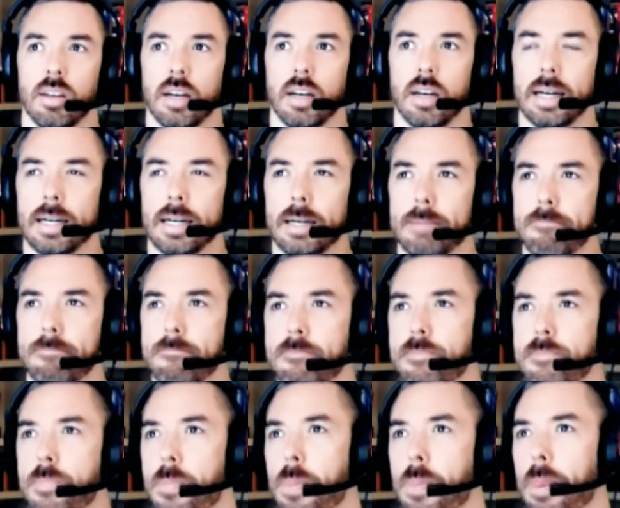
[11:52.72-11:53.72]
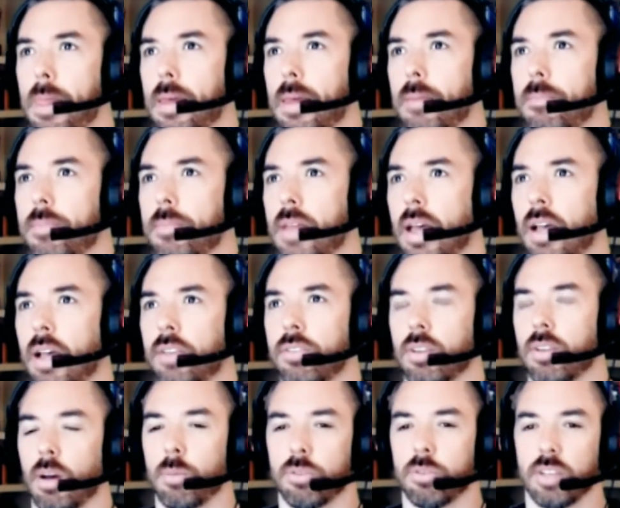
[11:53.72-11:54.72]

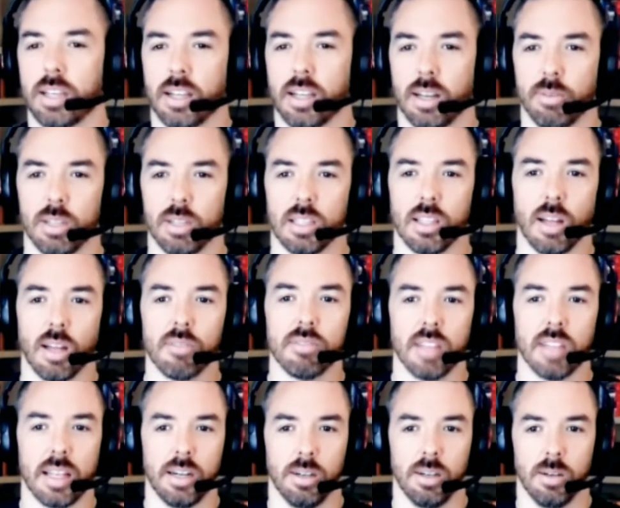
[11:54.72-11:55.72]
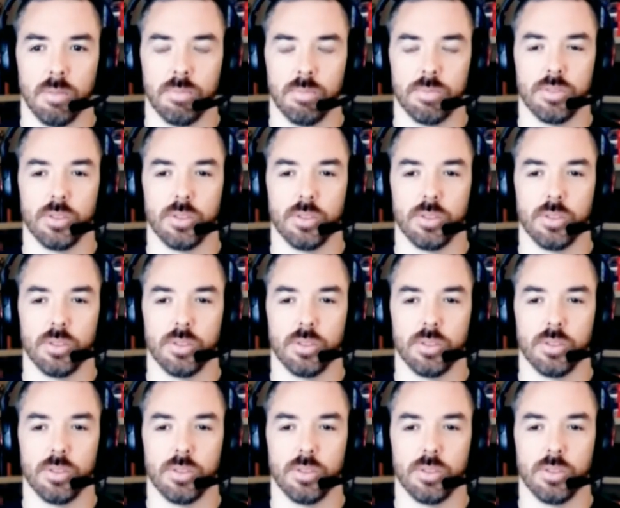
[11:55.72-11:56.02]
almost like a kind of a love letter